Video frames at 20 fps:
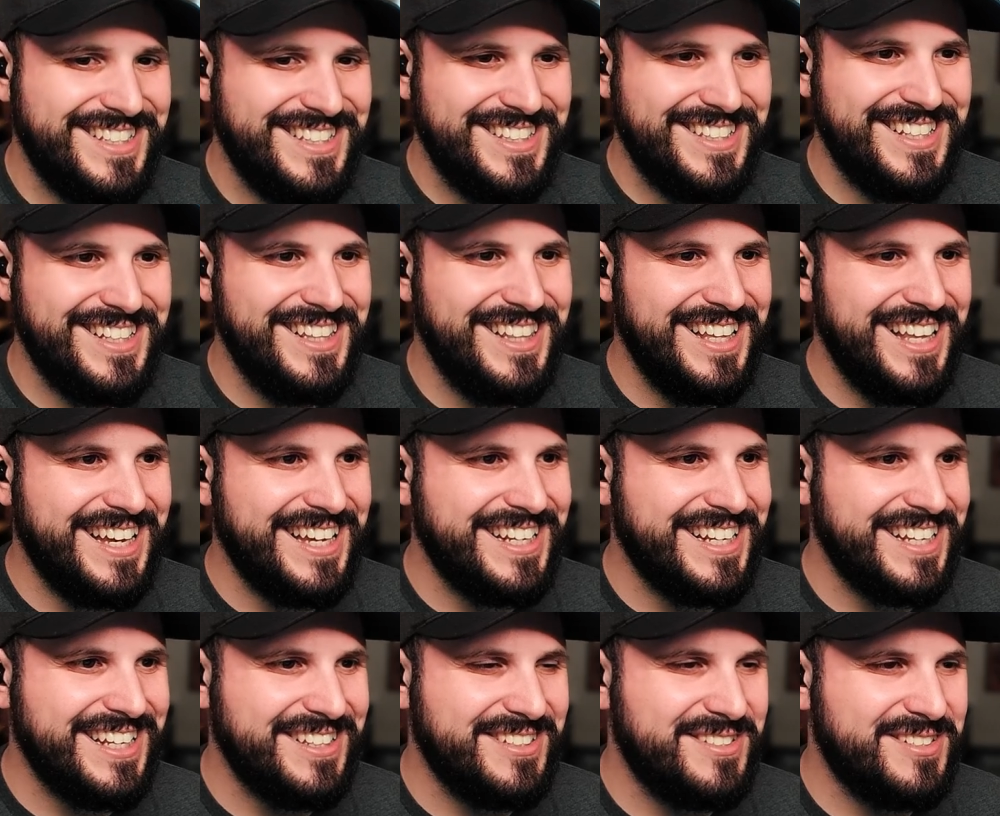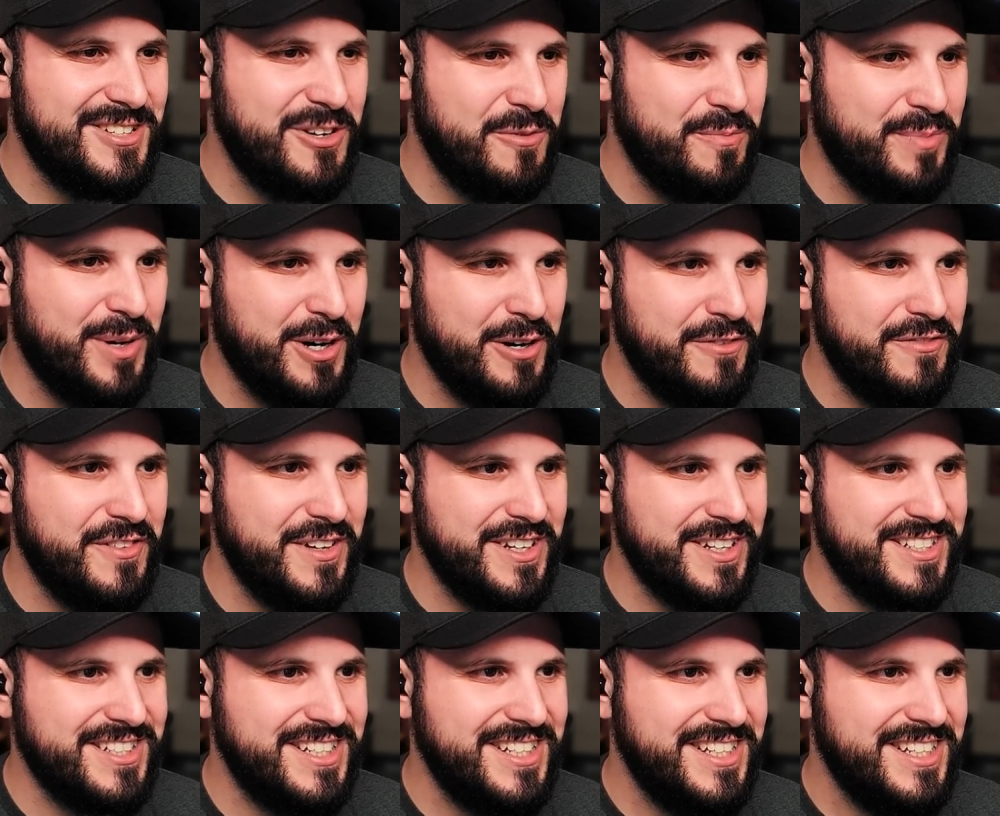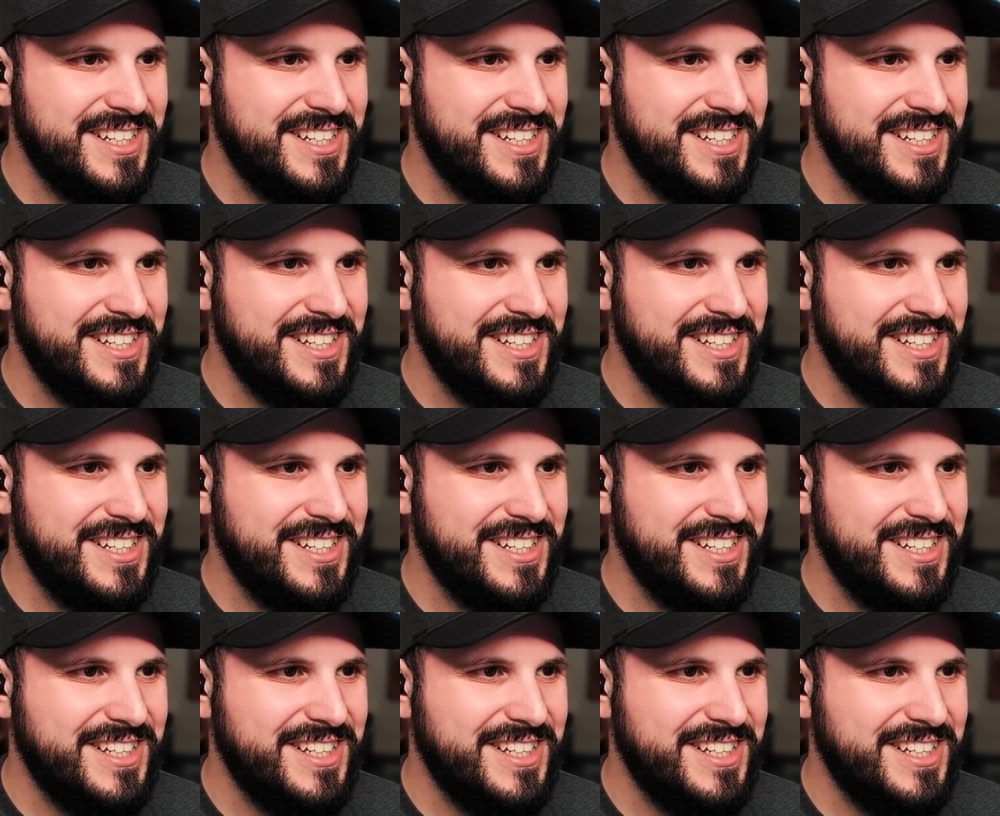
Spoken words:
The lighting, so perfect.